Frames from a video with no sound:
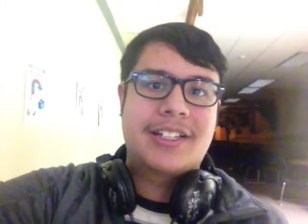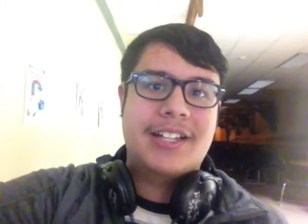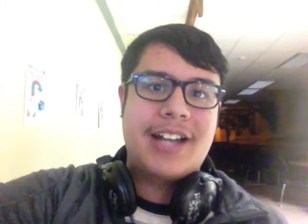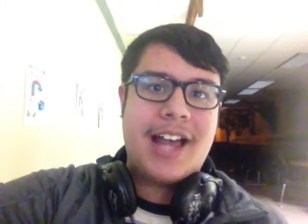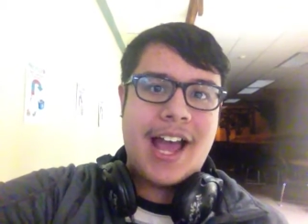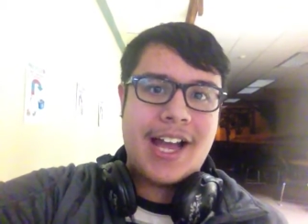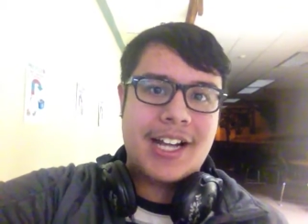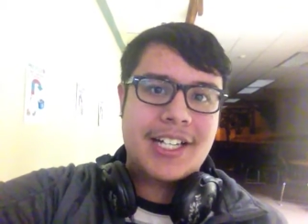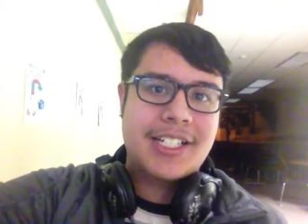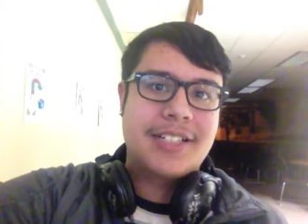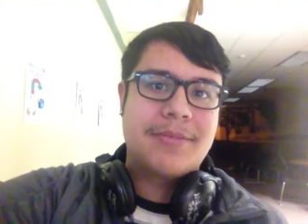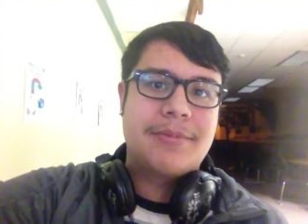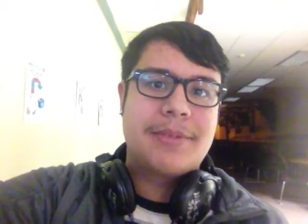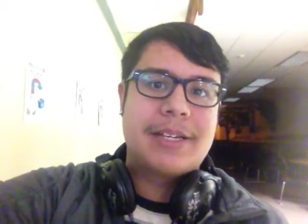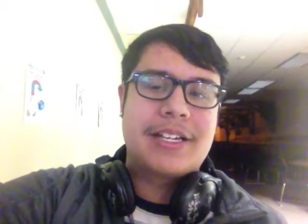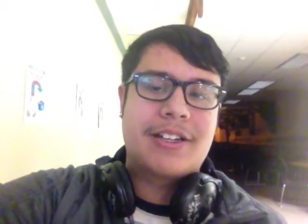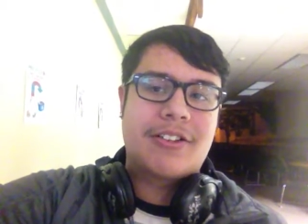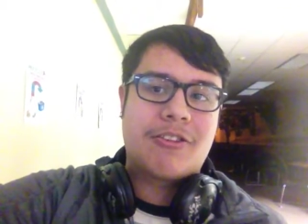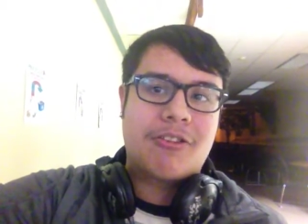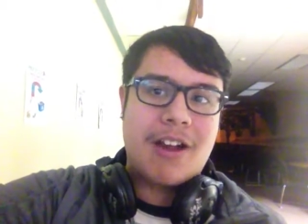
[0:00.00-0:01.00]
can actually
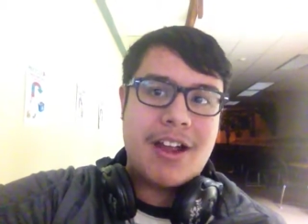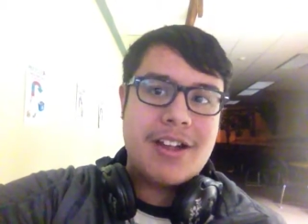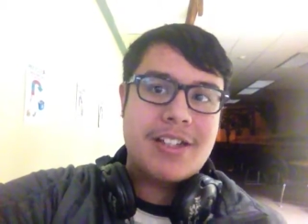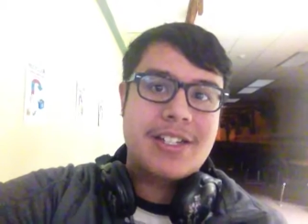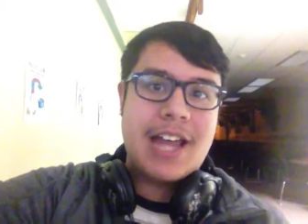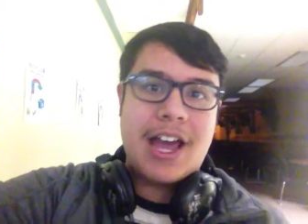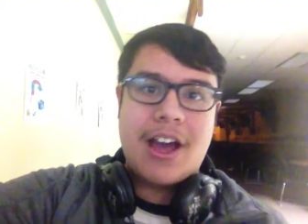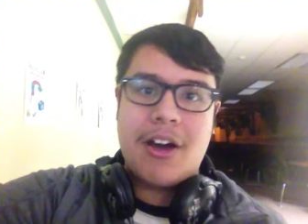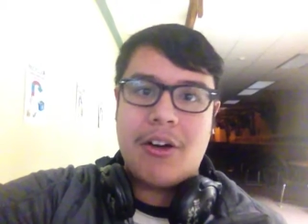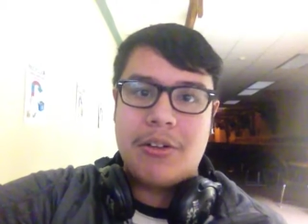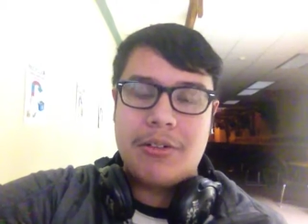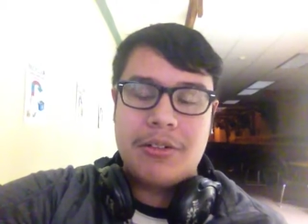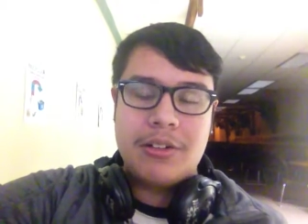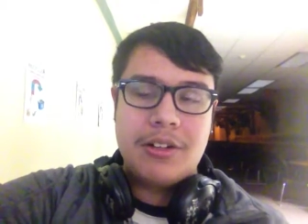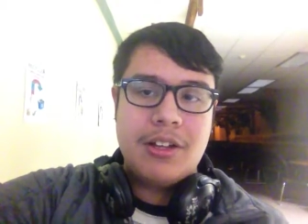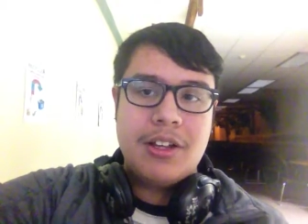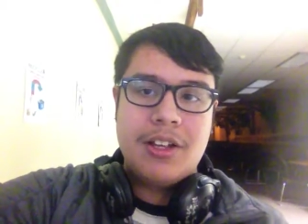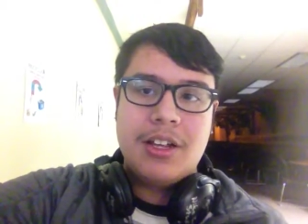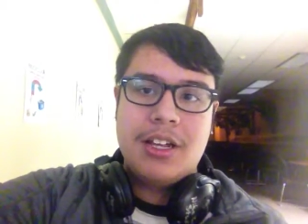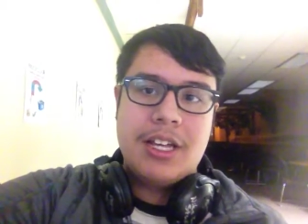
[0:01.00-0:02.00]
be cranked out
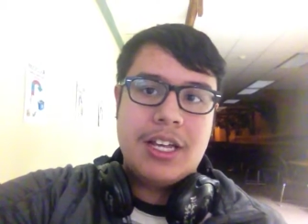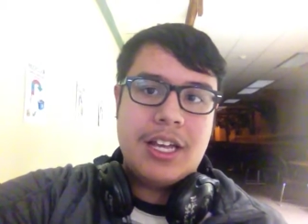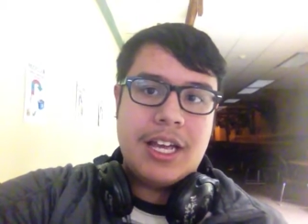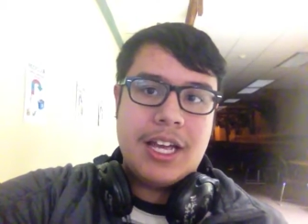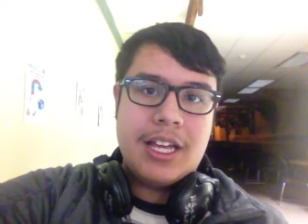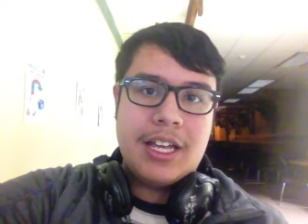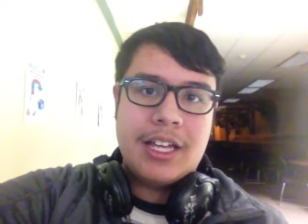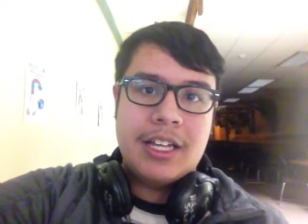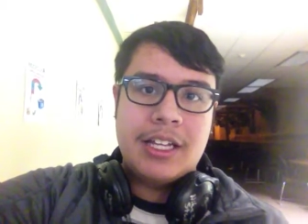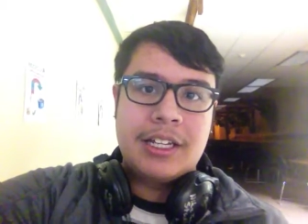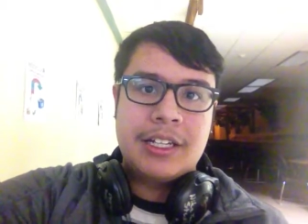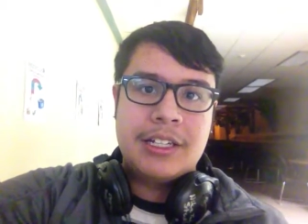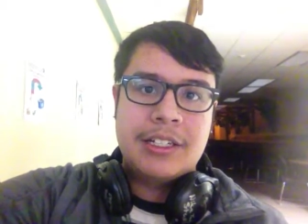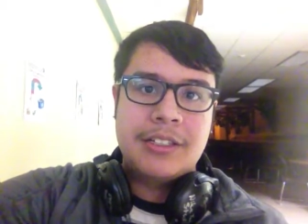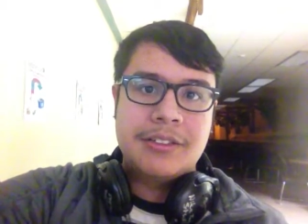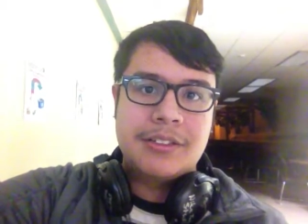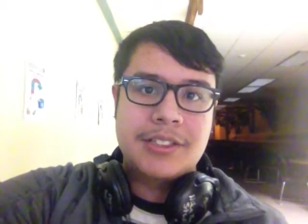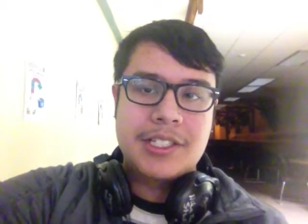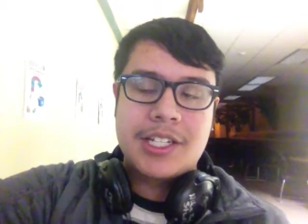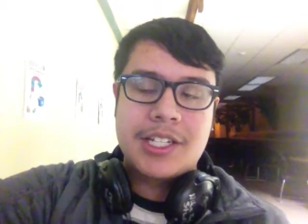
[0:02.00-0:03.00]
and